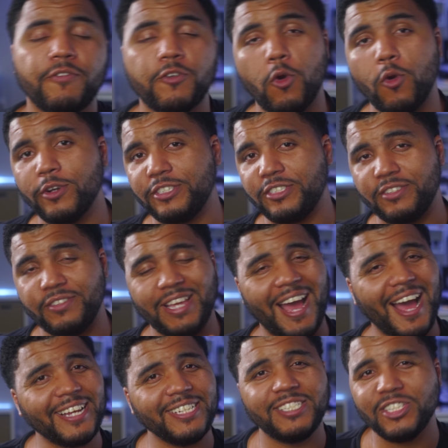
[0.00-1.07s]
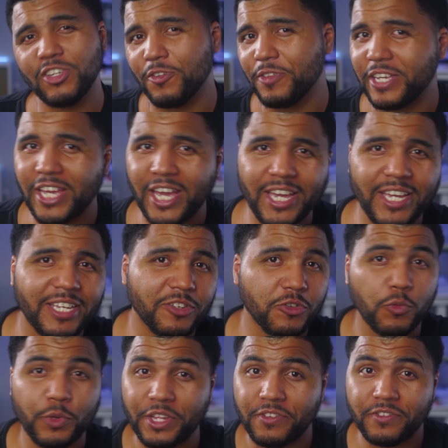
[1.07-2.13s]
of course, the icing on the cake is
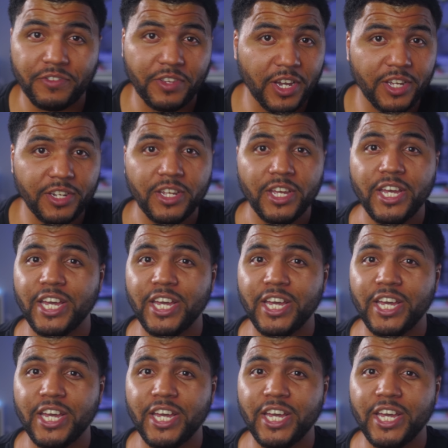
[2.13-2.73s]
when it's done,